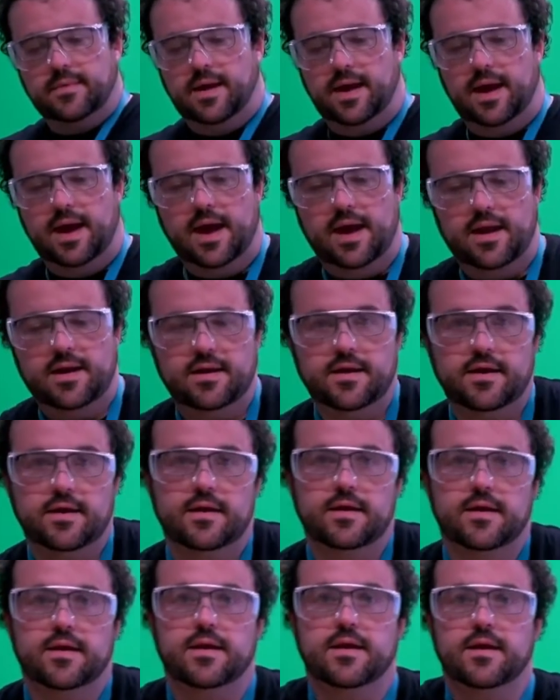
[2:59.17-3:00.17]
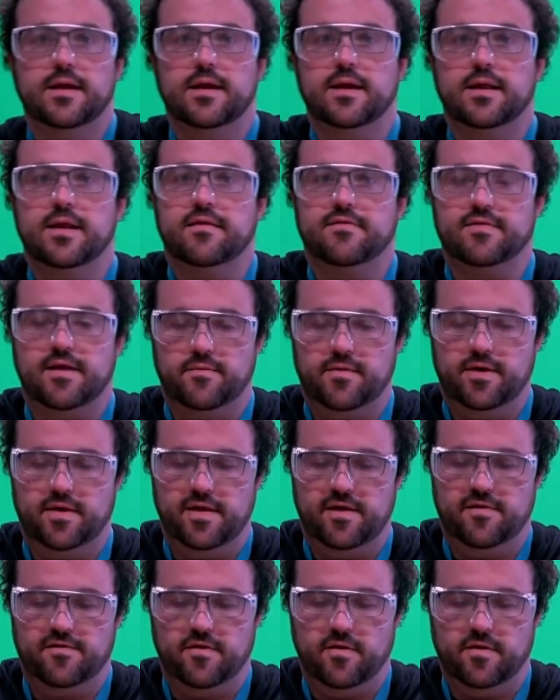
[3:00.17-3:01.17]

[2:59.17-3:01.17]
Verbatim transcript: And let's get rid of these